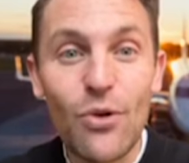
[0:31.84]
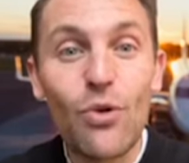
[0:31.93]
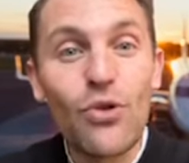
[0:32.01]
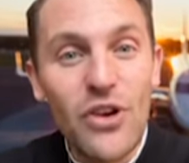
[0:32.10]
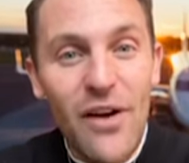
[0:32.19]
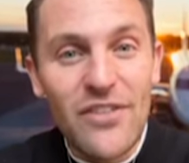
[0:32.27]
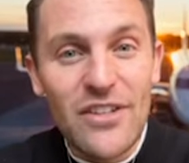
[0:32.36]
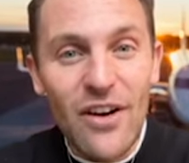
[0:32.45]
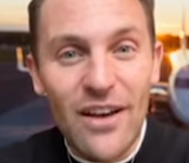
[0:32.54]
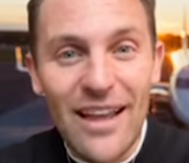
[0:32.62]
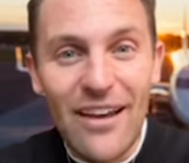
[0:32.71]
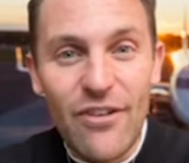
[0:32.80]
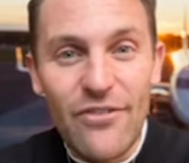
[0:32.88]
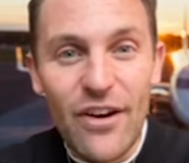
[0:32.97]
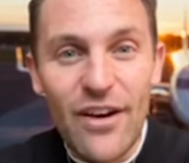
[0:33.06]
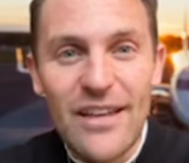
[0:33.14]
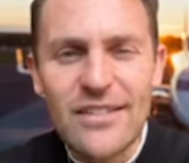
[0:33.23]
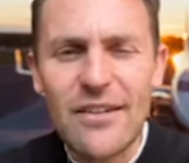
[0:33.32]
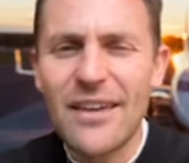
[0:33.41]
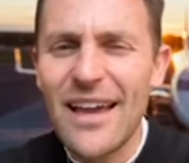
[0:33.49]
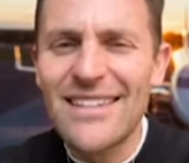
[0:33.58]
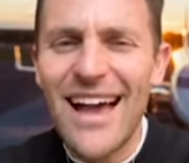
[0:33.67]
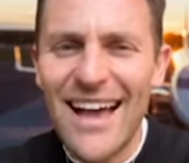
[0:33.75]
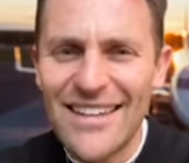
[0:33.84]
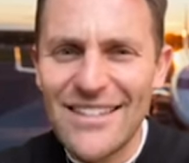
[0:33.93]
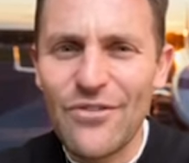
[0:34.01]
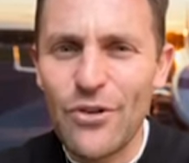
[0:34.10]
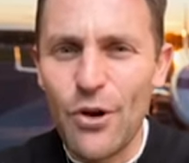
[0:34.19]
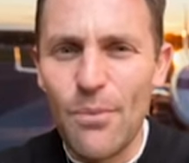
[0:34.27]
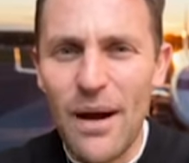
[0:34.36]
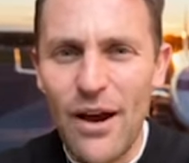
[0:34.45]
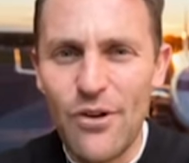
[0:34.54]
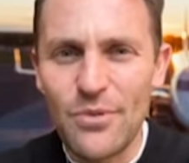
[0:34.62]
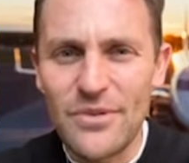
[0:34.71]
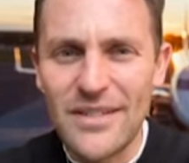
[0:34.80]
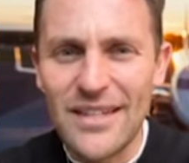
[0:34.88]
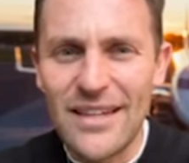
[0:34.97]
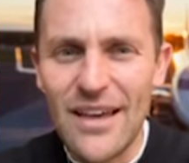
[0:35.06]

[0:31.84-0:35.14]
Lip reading: or you have a tight layover, it's okay to ask for a comparable seat.